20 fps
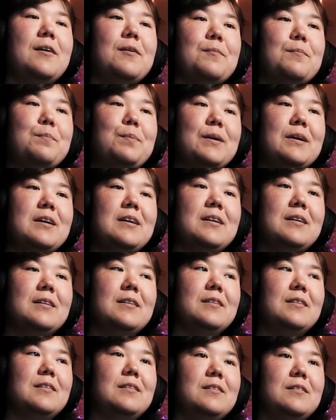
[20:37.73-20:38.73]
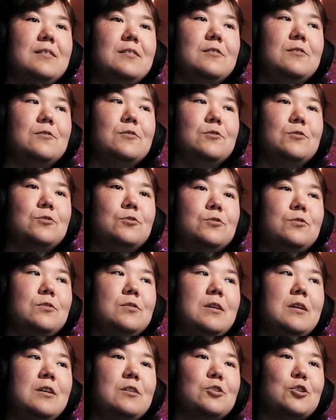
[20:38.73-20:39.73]
But
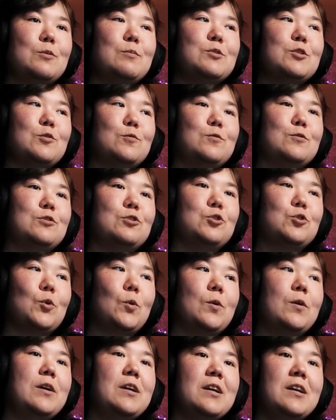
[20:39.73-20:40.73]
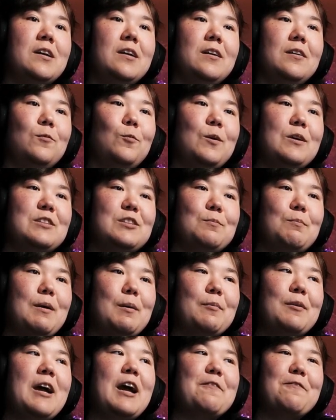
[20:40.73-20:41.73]
in terms of restoring one's
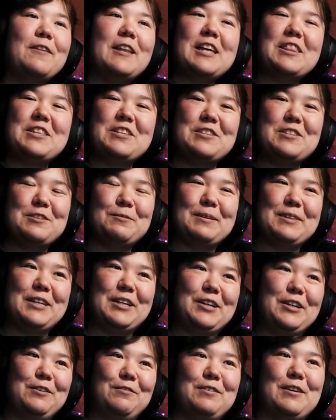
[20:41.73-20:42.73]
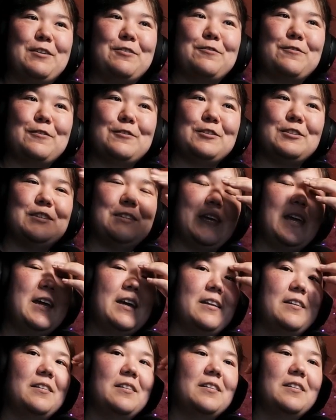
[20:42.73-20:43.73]
memory, I feel like this is what they could have done for
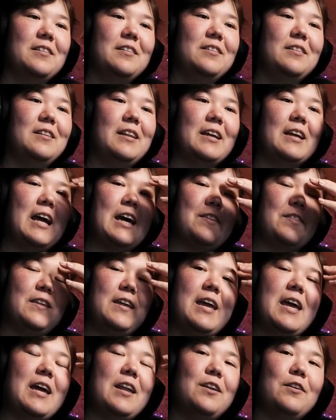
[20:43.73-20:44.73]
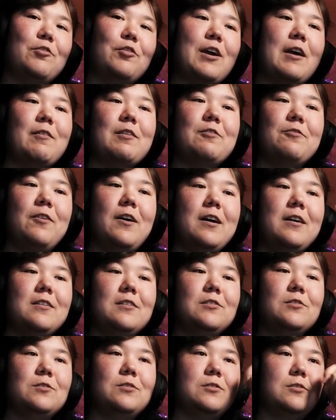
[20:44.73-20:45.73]
Stan. Like, at the end of Gravity
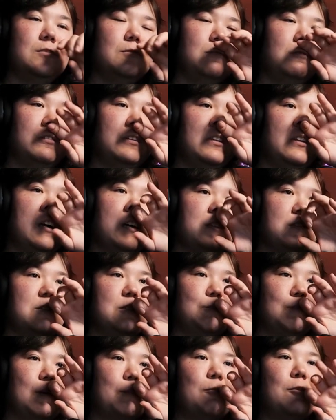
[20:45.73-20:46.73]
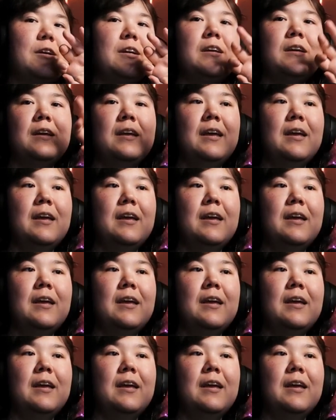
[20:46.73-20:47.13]
Falls, when he lost his memory,